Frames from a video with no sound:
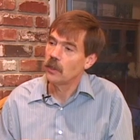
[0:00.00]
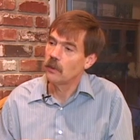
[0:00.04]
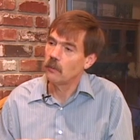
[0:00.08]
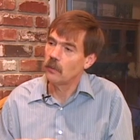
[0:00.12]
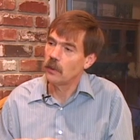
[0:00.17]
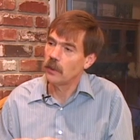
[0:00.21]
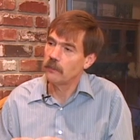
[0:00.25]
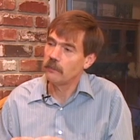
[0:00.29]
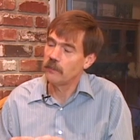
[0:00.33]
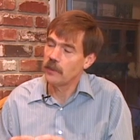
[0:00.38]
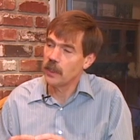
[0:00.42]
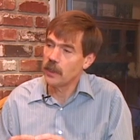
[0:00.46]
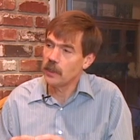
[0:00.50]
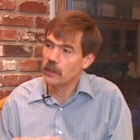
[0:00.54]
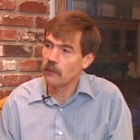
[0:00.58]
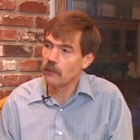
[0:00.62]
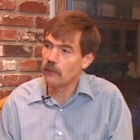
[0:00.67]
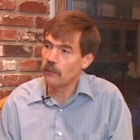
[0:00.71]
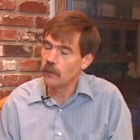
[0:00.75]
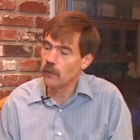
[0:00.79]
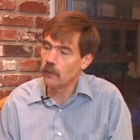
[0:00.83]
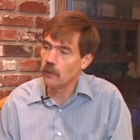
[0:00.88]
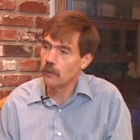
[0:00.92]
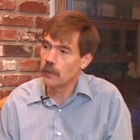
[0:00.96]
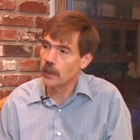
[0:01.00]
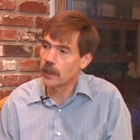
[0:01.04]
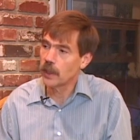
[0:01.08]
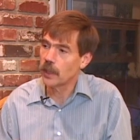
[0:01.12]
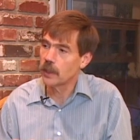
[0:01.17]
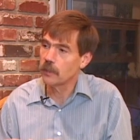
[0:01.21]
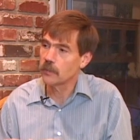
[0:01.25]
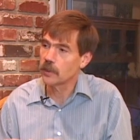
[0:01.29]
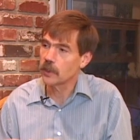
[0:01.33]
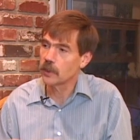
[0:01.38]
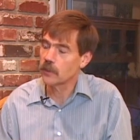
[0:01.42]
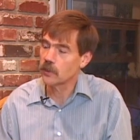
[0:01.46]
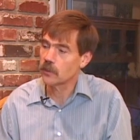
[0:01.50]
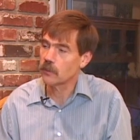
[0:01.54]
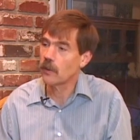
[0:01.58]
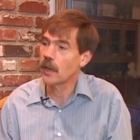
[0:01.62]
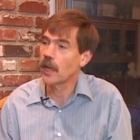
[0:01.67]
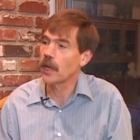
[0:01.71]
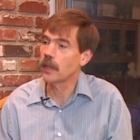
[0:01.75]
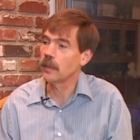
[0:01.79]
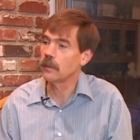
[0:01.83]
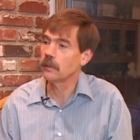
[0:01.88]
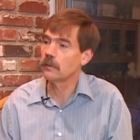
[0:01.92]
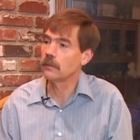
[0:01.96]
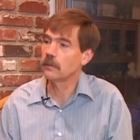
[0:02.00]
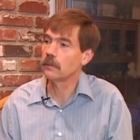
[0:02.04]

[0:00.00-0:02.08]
Well, if diesel fuel becomes constrained,